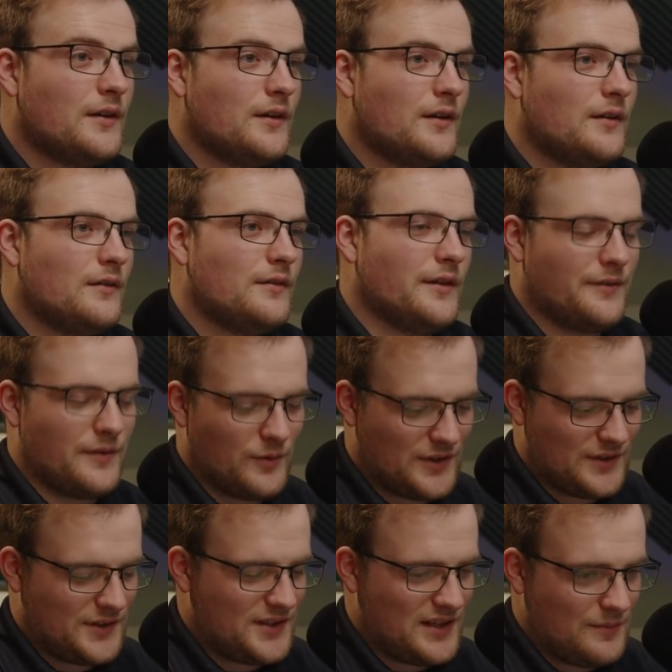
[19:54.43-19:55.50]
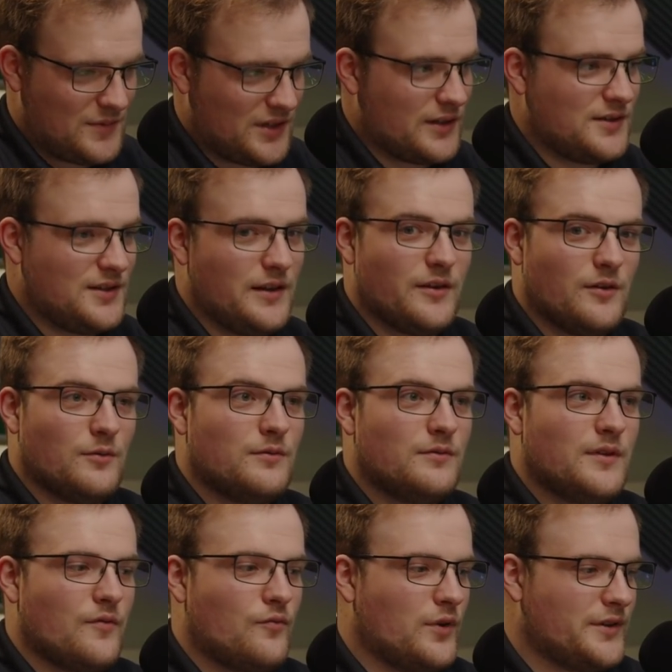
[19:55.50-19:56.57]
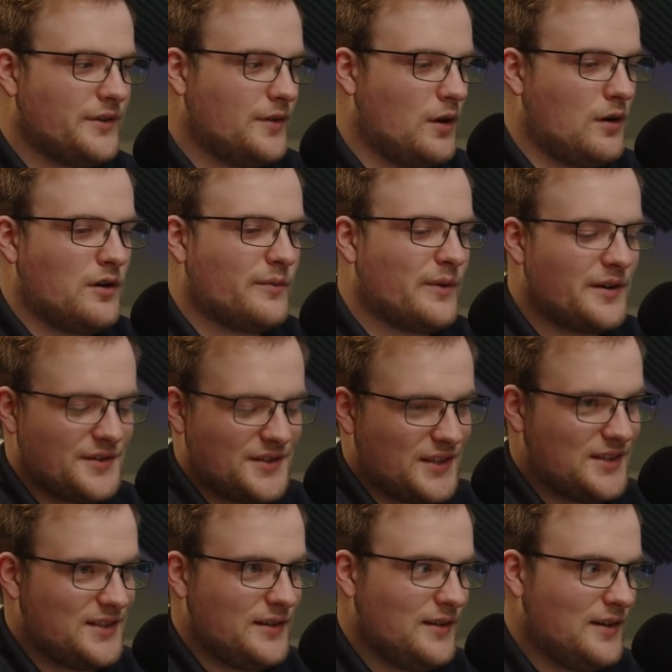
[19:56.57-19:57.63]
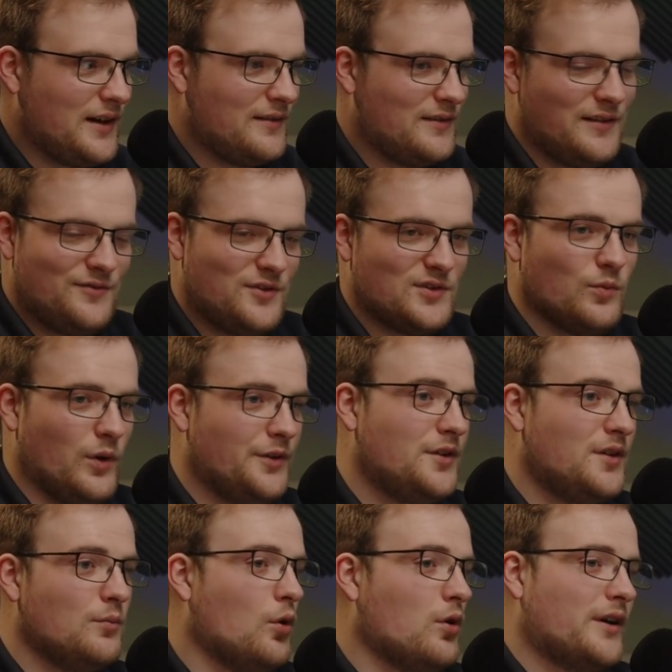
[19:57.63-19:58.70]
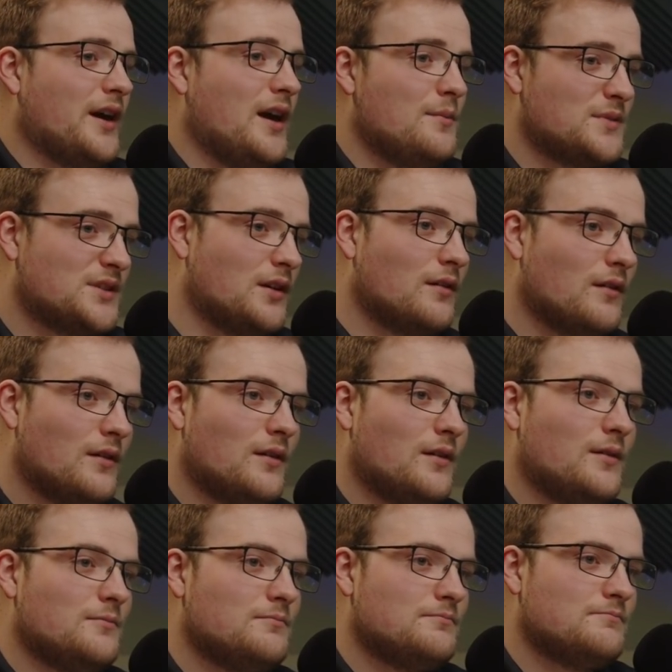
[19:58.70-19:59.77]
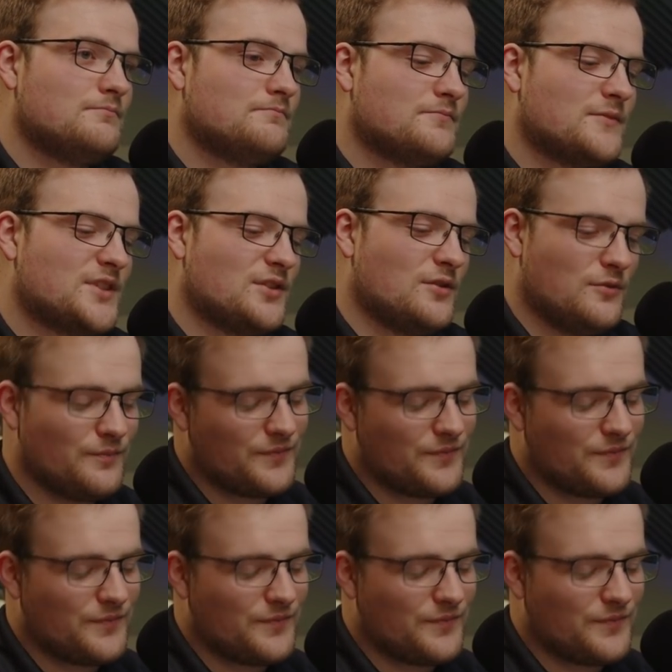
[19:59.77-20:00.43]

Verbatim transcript: Yeah, you know, they wanted Steam to continue, they've wanted the hardware to succeed, and they've just wanted more games. Yeah. So